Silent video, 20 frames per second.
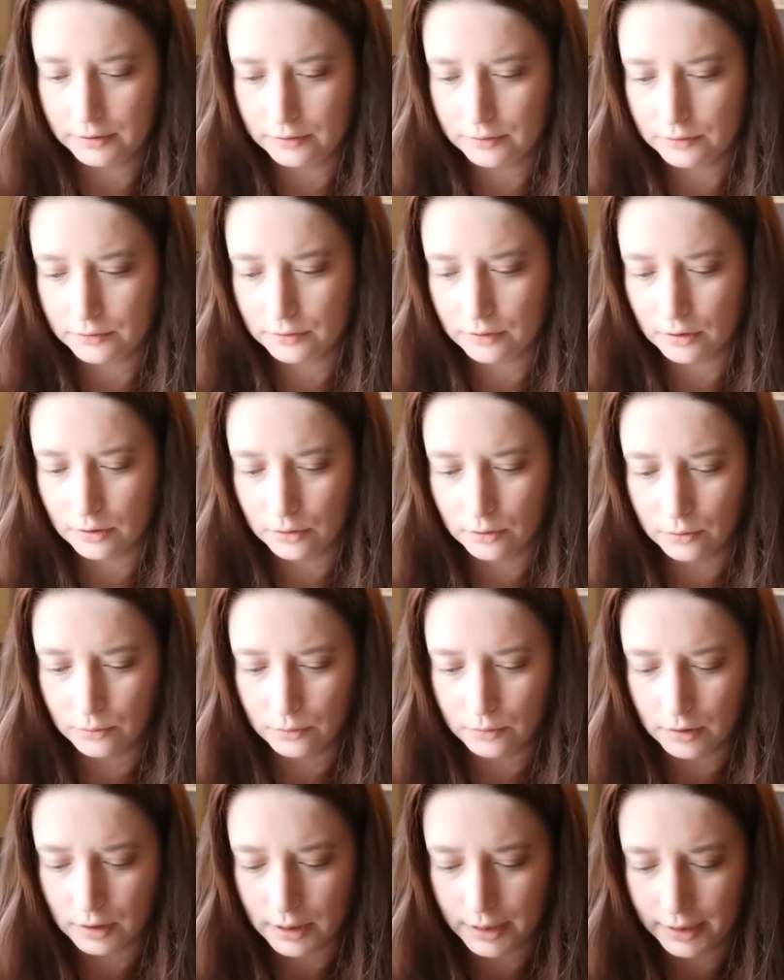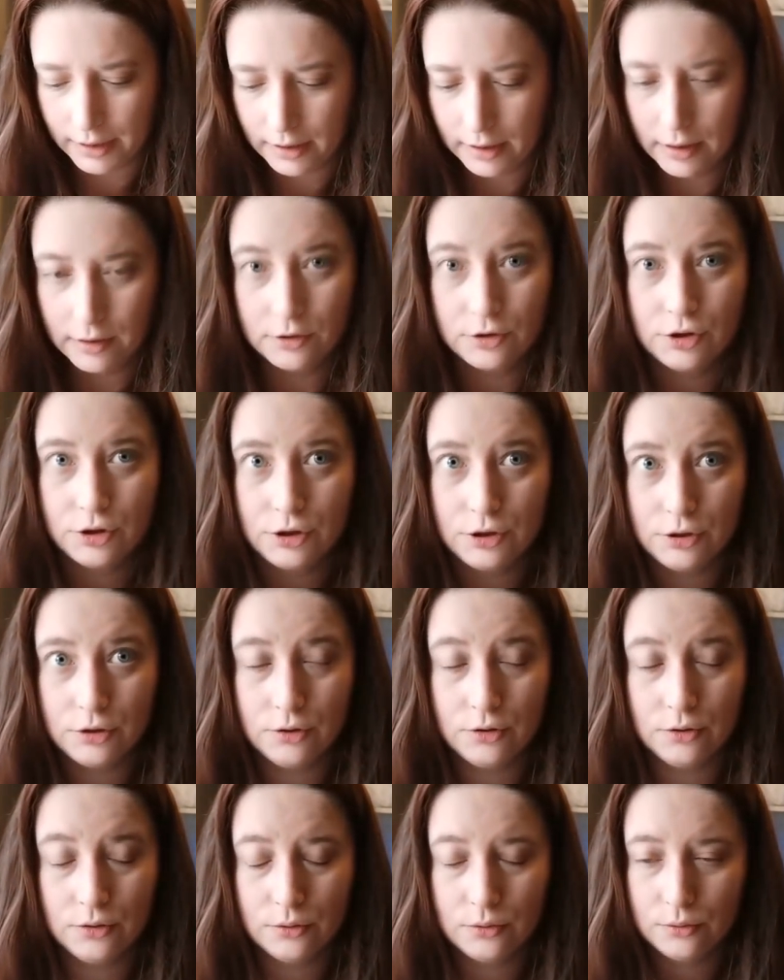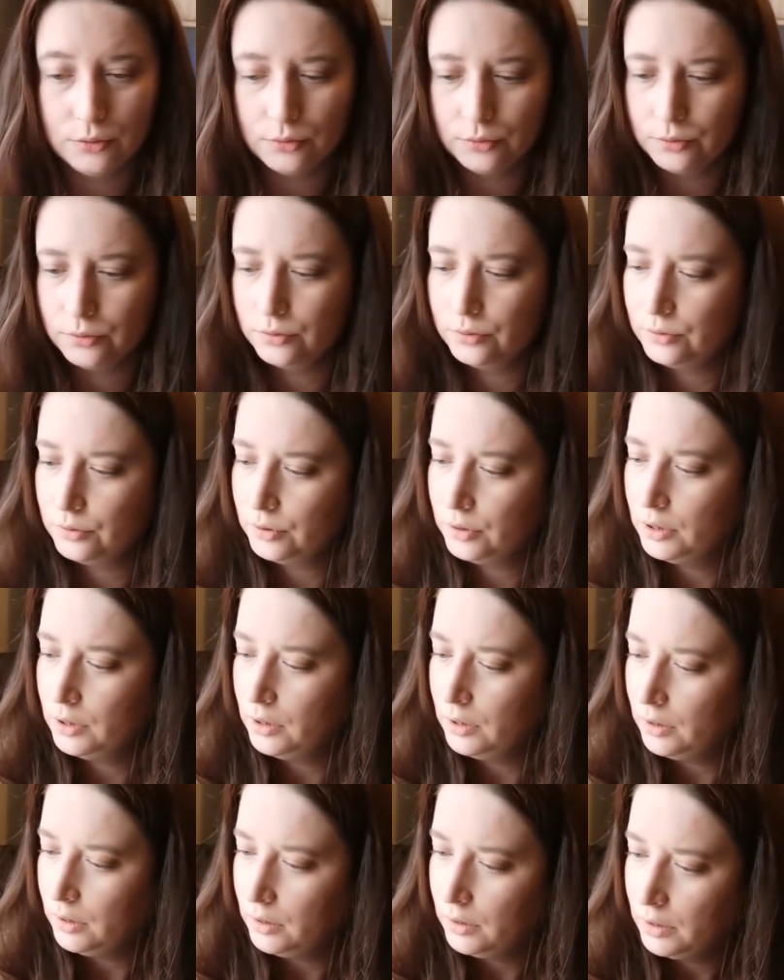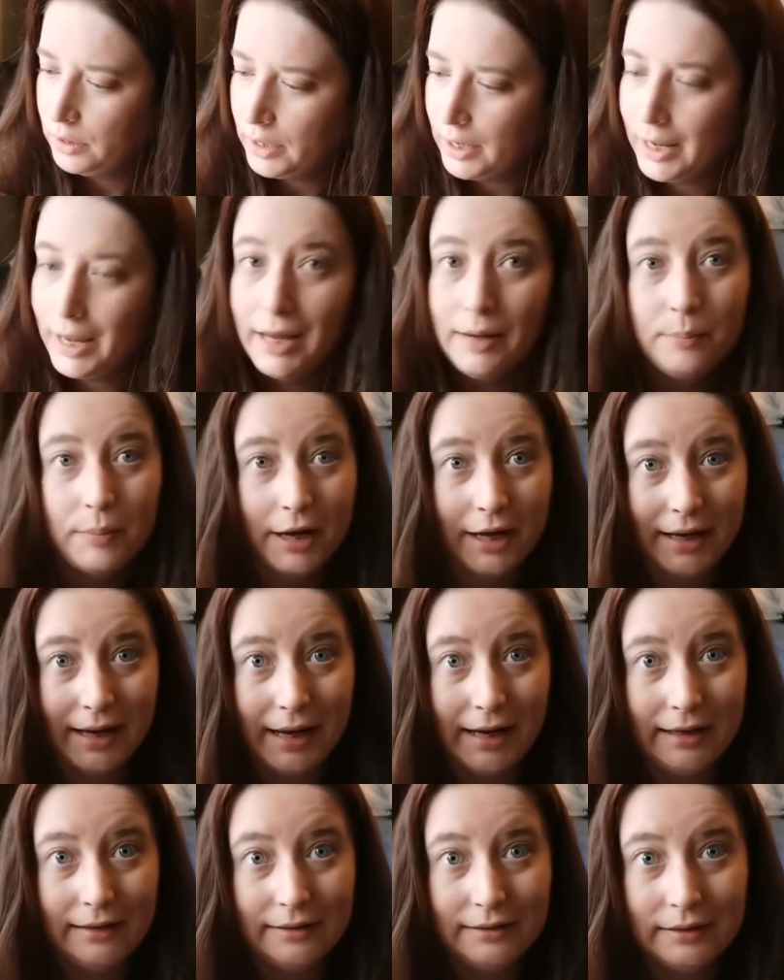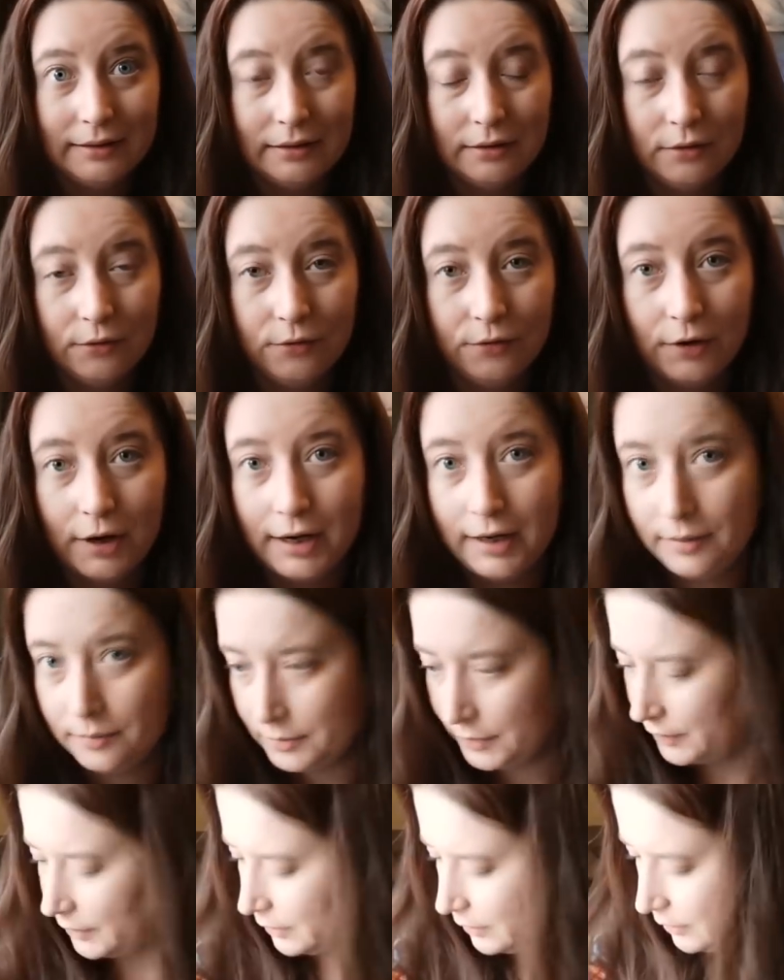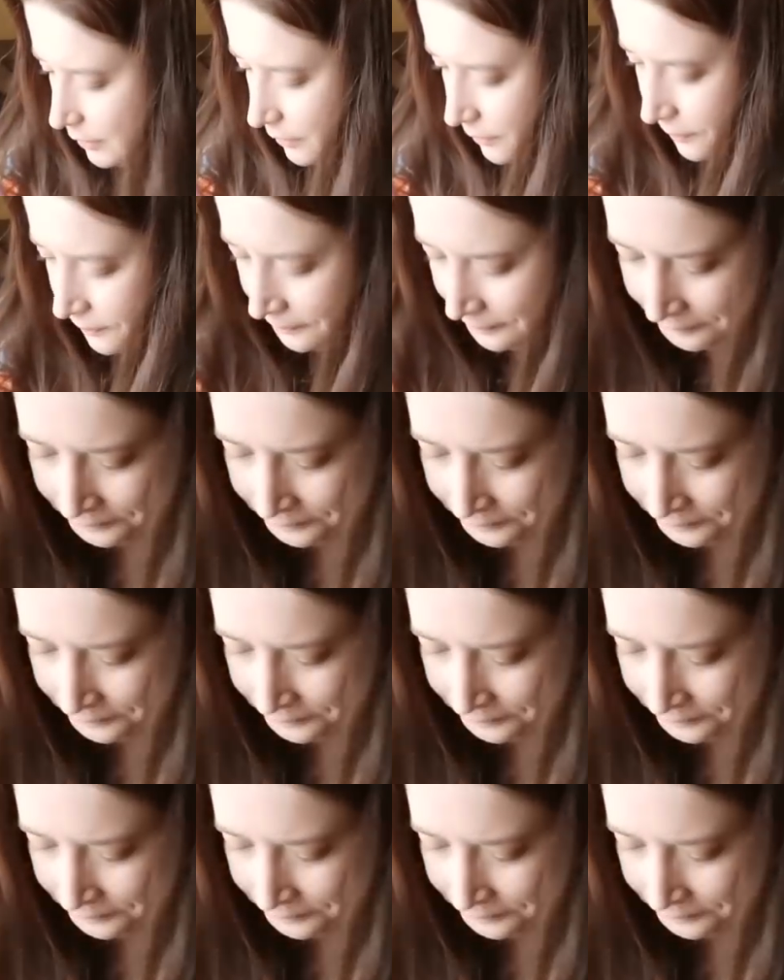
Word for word: So I got 2 8x8 frames